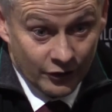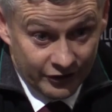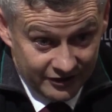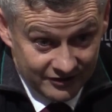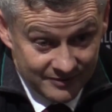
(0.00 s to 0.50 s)

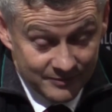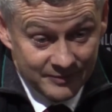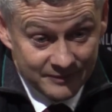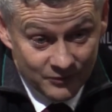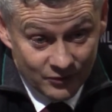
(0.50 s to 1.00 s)
hurrying them a
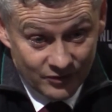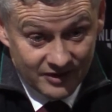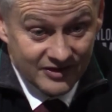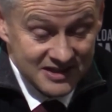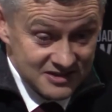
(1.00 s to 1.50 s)
bit more,
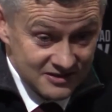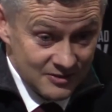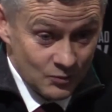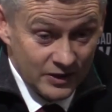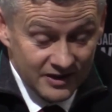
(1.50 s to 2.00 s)
harassing
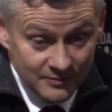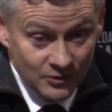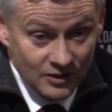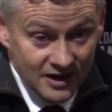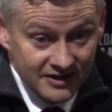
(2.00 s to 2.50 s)
them, winning the
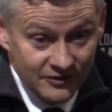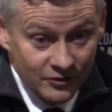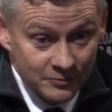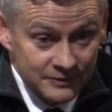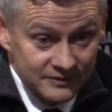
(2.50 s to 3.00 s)
ball
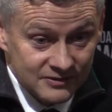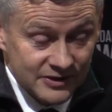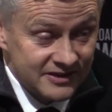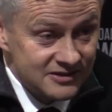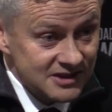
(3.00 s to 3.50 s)
higher up and
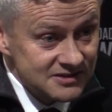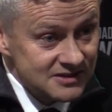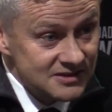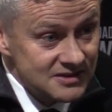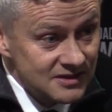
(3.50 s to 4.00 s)
creating
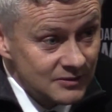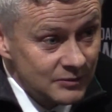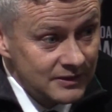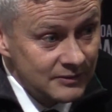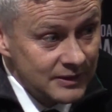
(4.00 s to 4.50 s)
chances.
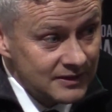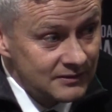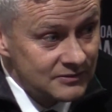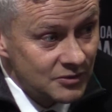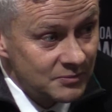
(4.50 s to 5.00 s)
We
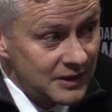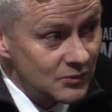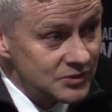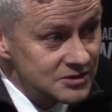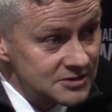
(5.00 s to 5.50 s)
had some big
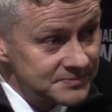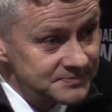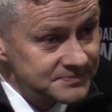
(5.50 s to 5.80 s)
ones.